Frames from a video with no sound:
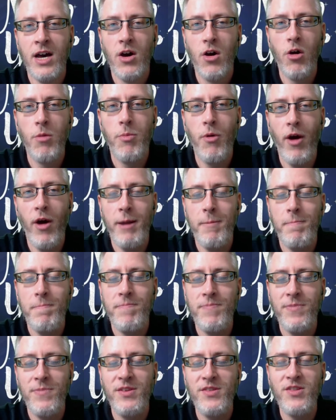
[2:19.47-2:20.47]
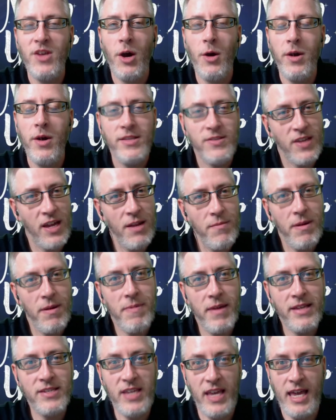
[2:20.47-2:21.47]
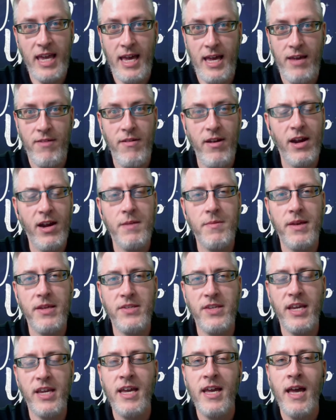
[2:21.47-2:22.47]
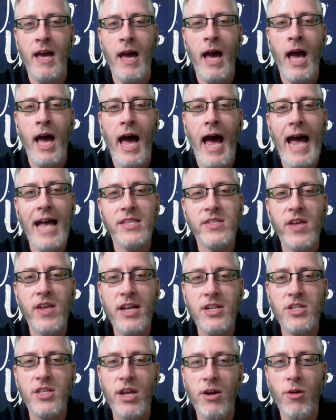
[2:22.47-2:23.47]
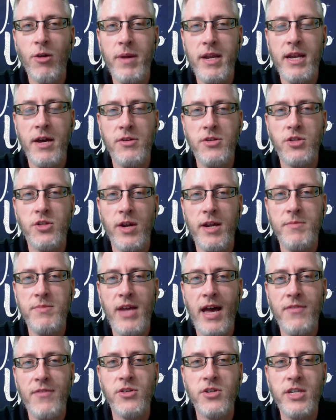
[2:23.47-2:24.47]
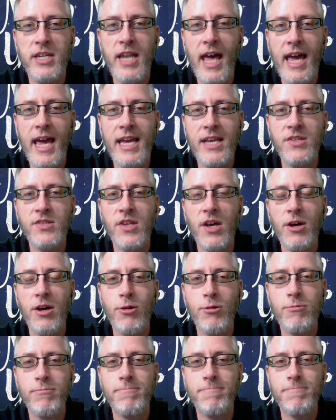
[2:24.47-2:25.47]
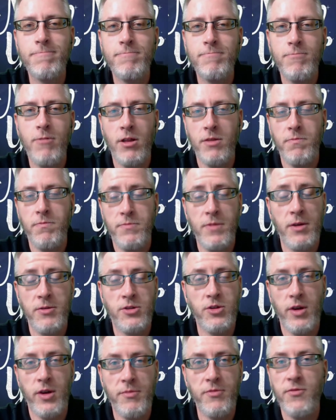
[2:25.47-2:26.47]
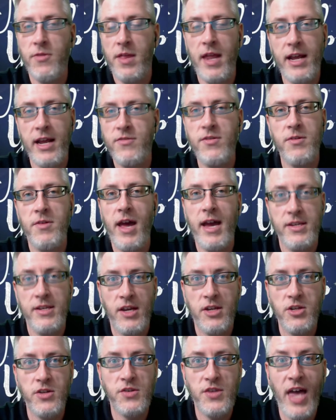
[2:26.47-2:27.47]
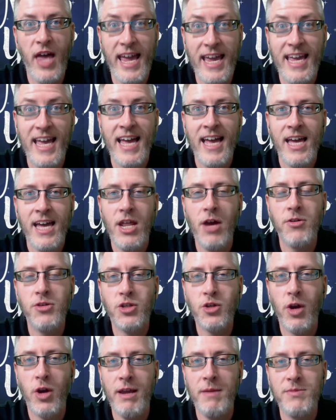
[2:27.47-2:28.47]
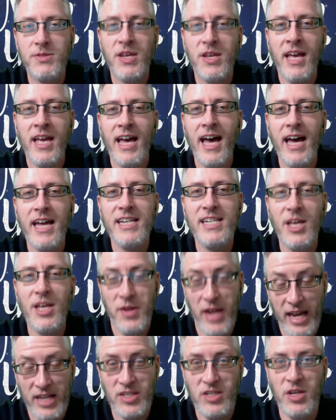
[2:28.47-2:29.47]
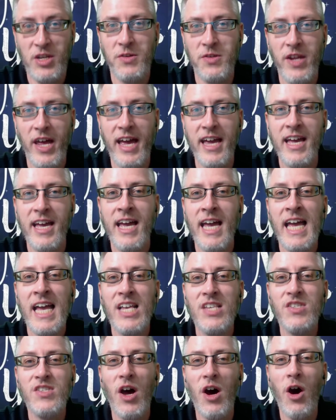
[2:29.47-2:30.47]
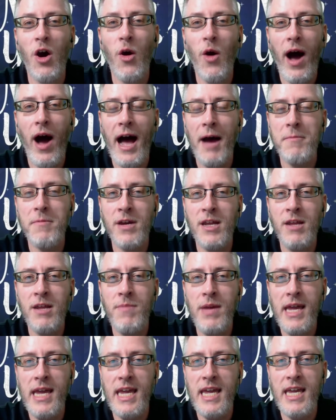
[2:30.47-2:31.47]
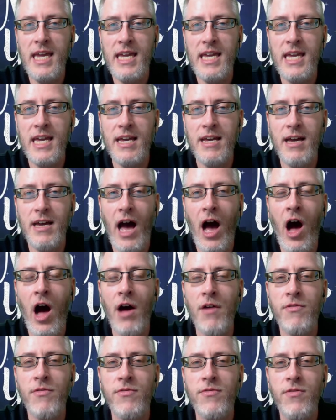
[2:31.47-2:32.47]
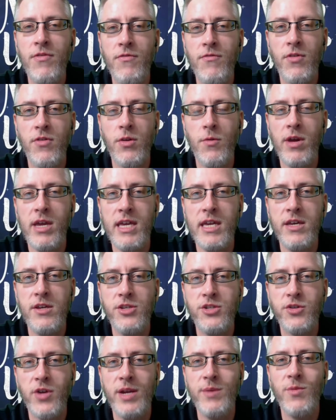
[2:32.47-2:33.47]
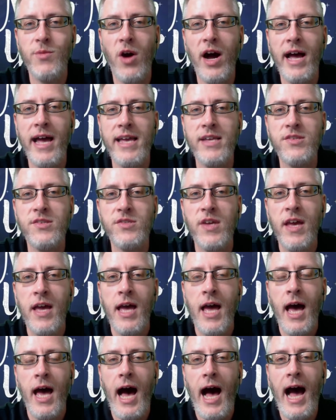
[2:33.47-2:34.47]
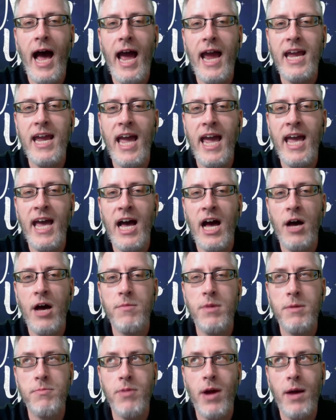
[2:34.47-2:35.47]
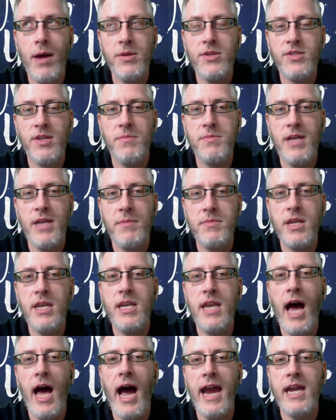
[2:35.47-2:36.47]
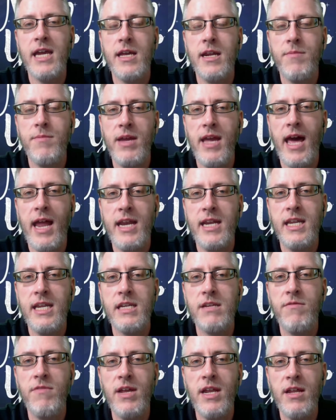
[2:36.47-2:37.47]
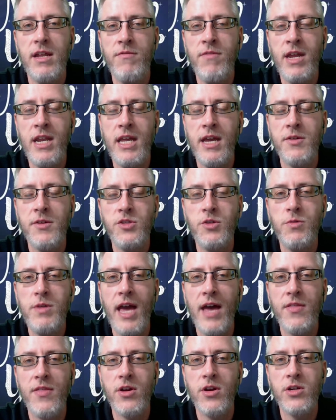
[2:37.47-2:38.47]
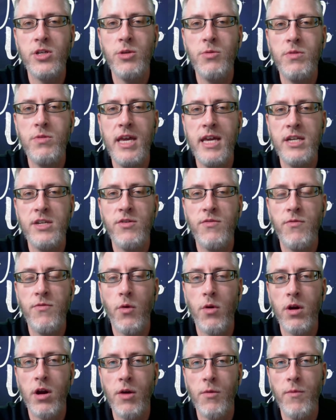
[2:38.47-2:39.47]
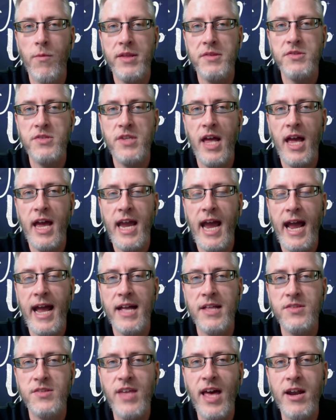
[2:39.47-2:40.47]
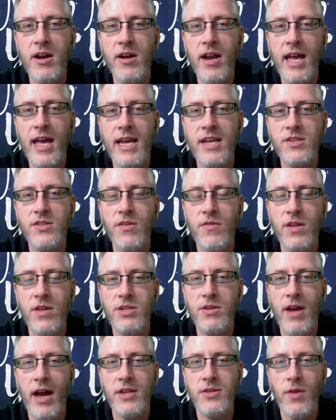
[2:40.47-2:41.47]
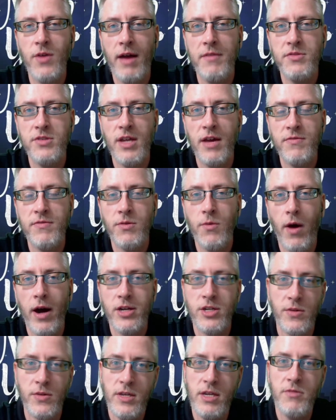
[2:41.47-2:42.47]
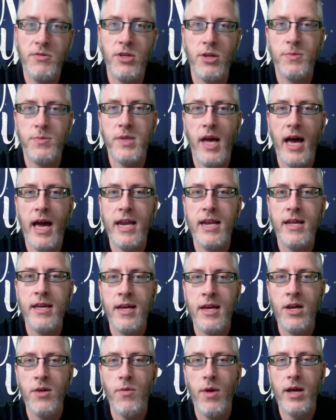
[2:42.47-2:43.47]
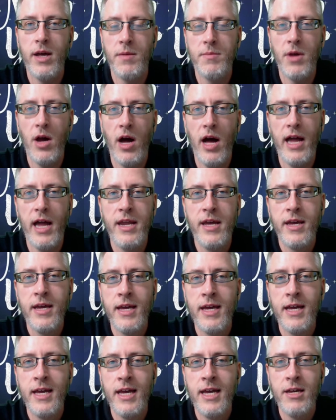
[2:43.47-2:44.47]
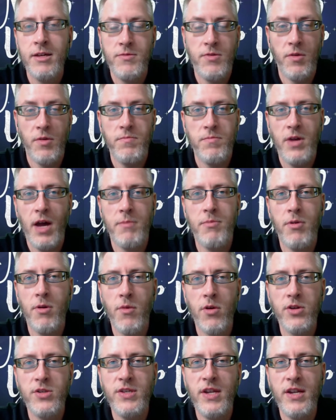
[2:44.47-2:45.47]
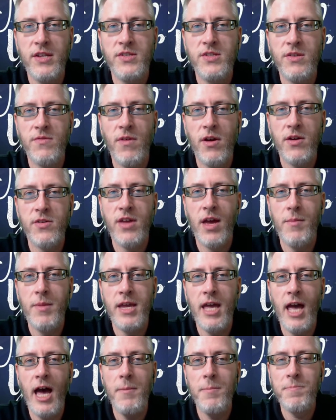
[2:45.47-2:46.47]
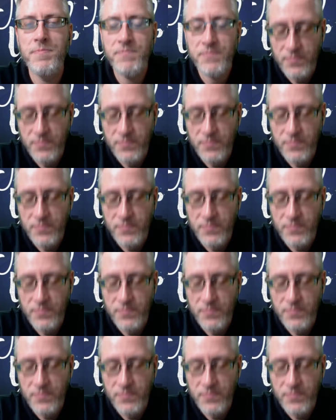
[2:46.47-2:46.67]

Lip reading: Oh boy. So it's going to be busy, very busy. As such, there will be no streams after today, so, well, no streams for the next few days, I should say. No streams until next Tuesday. So I'm going to be off for the week, stream-wise. I am probably sometime tonight going to be editing the videos together to get for Wednesday and Saturday so that you guys will have stuff to watch on the YouTube side while I'm gone. So a couple more Citizens of Earth coming up.